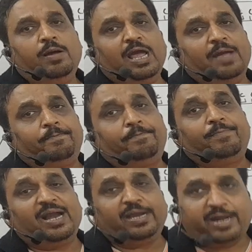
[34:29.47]
a
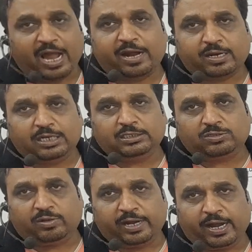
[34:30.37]
Petrarchan
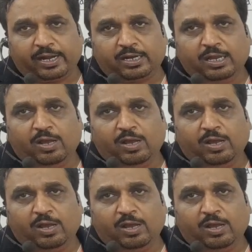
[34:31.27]
sonnet,